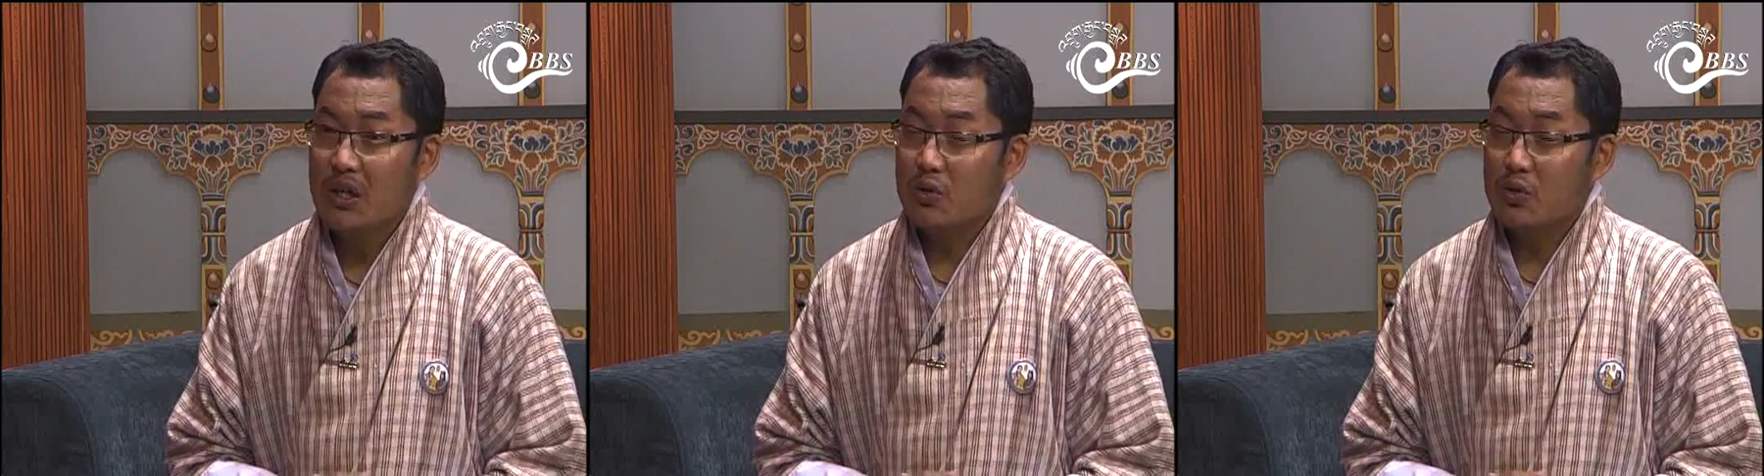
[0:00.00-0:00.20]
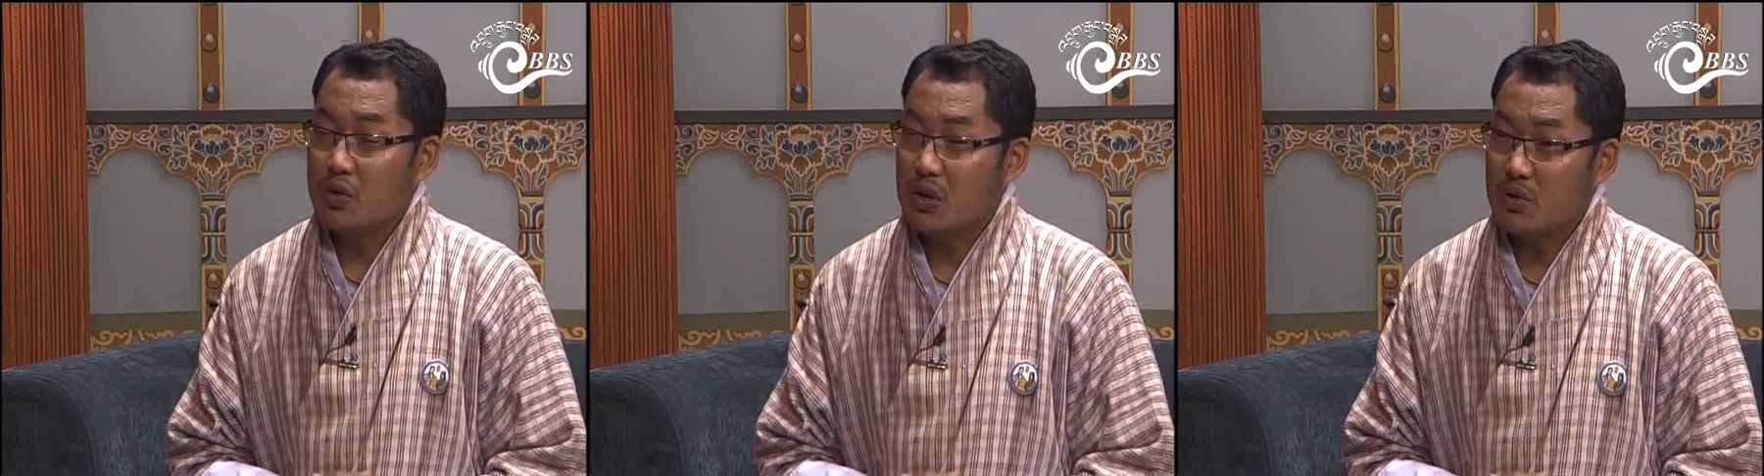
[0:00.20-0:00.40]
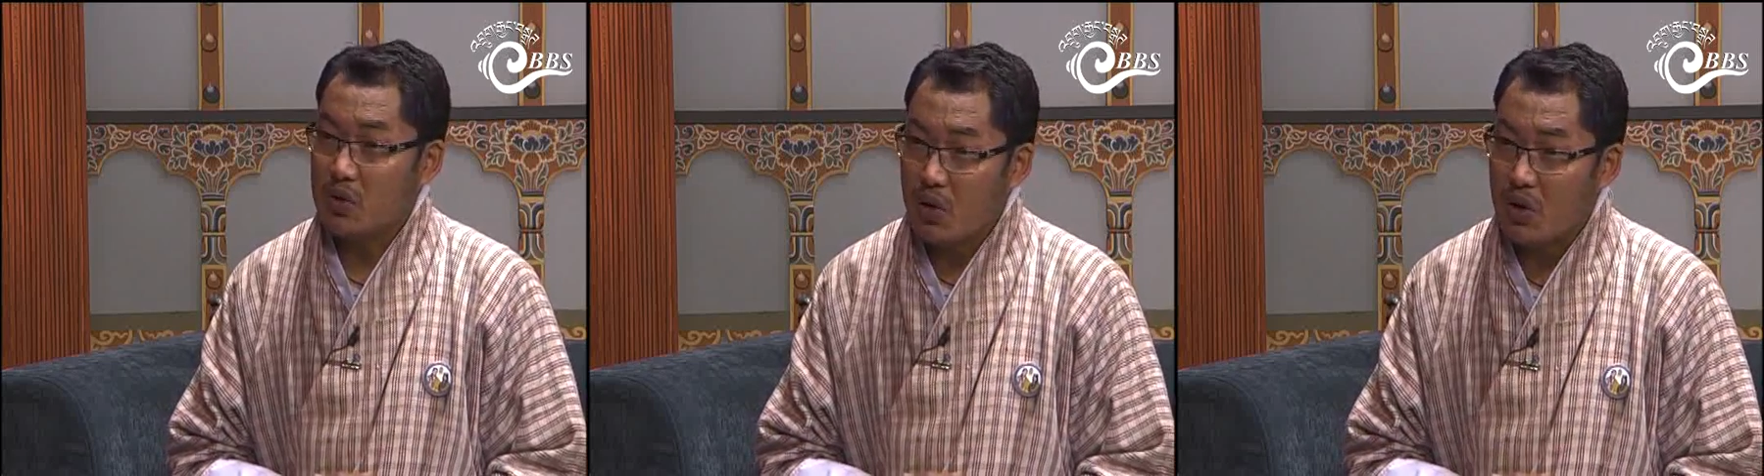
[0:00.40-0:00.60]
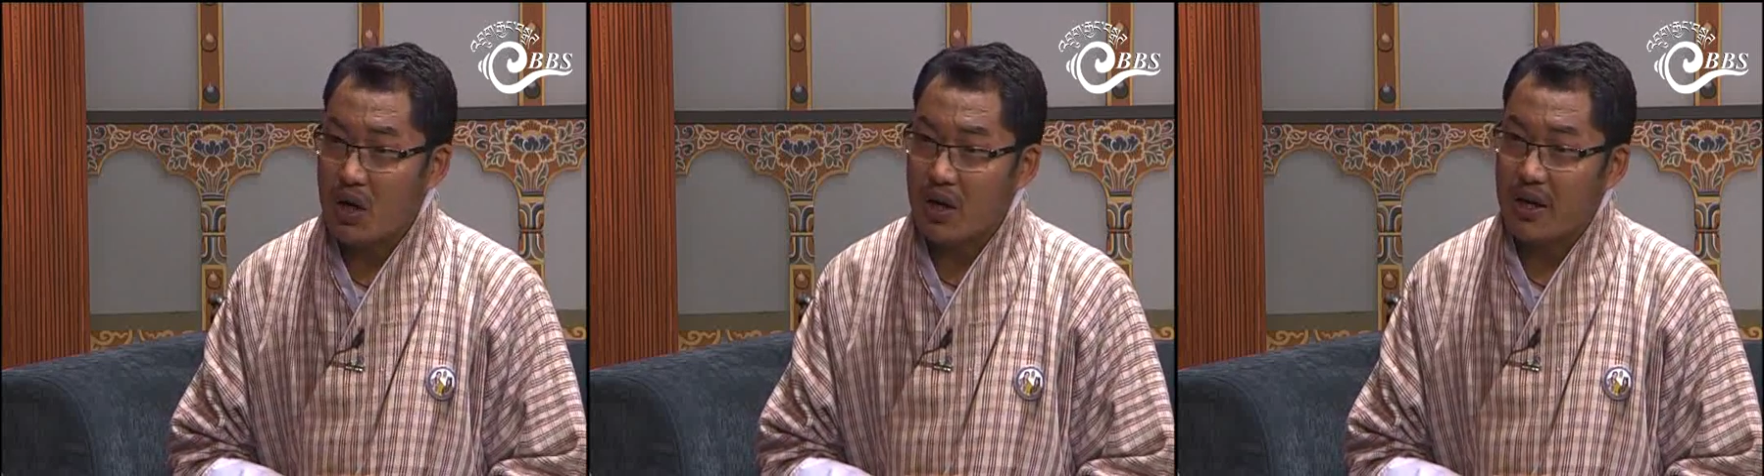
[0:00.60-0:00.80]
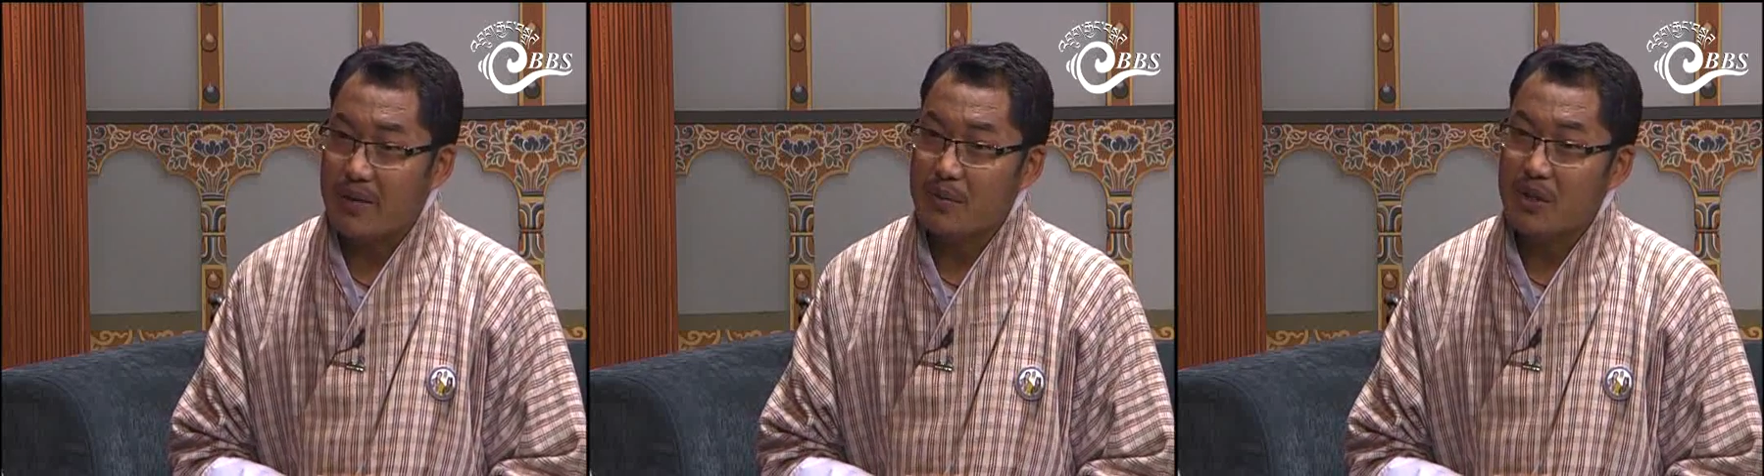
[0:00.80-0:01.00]
to the Dzongkha
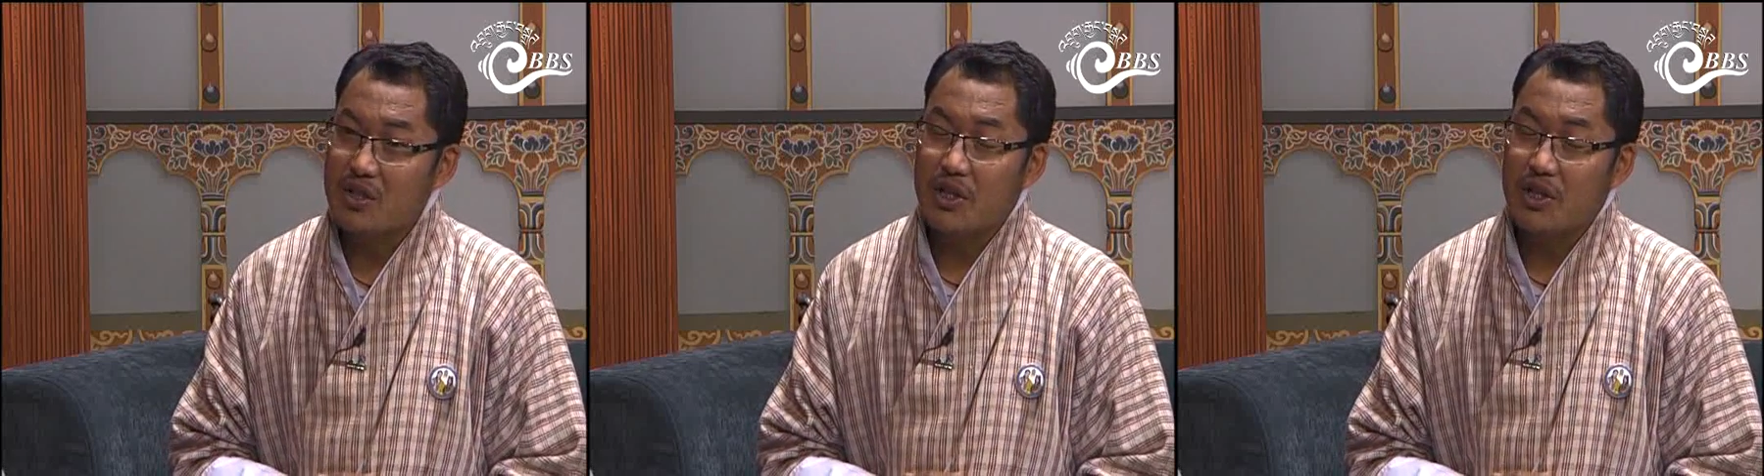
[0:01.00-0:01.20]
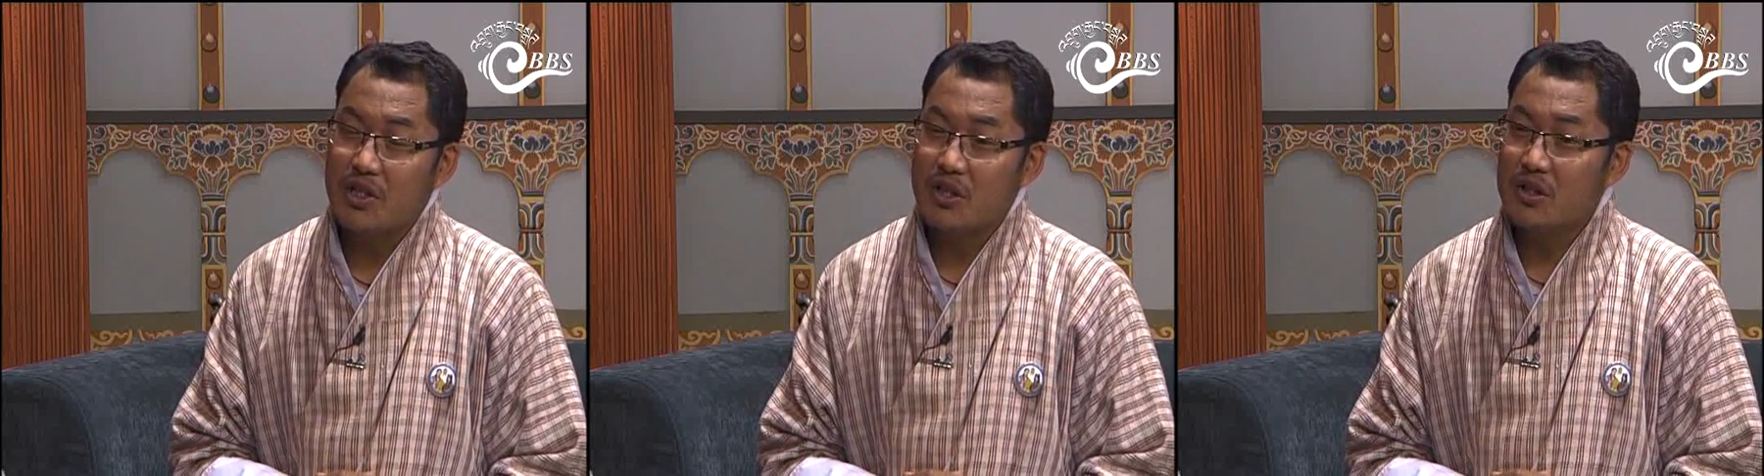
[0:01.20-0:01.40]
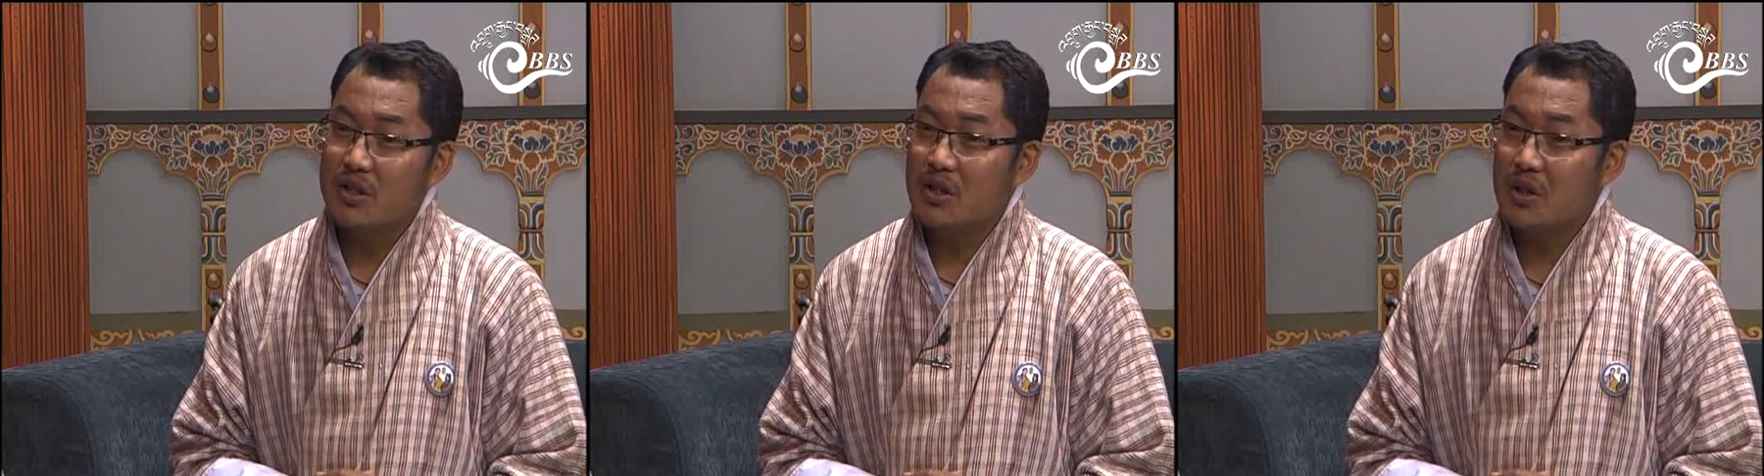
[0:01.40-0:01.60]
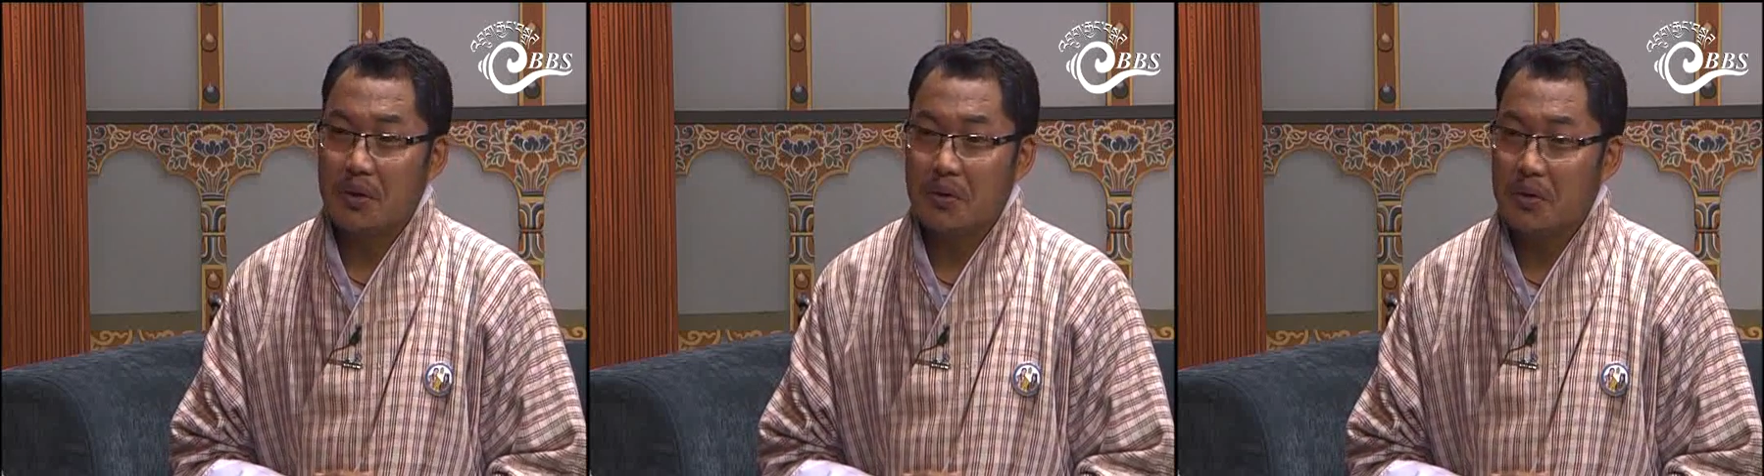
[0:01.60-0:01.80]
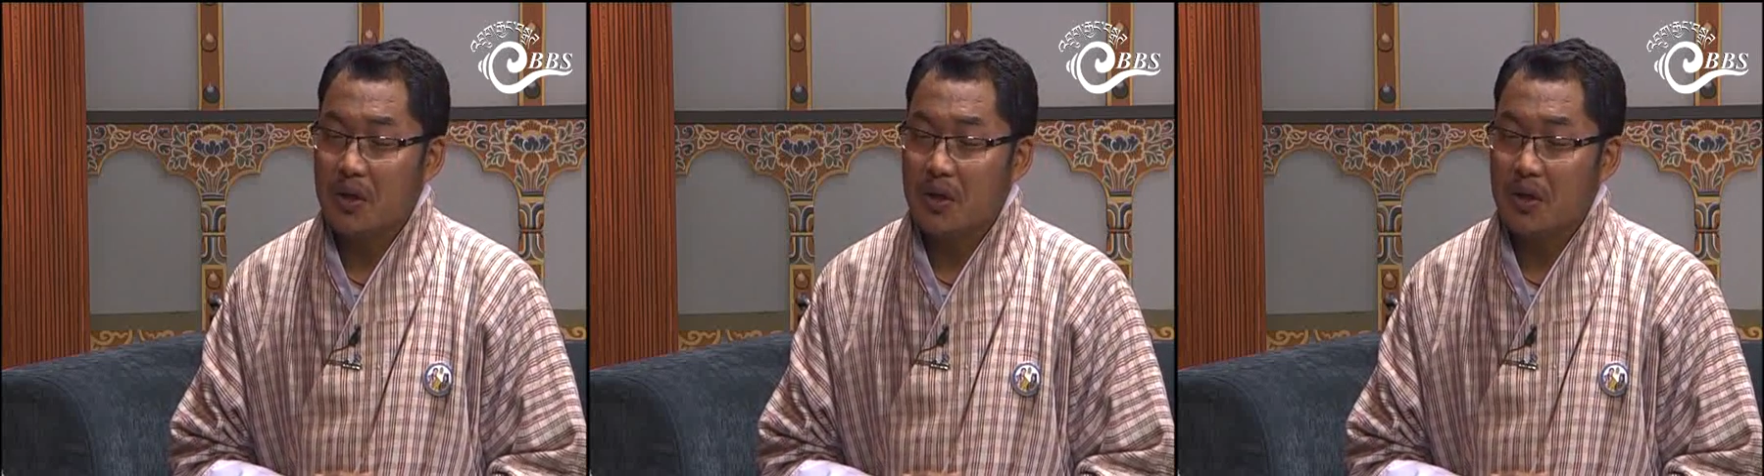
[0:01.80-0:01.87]
administrations,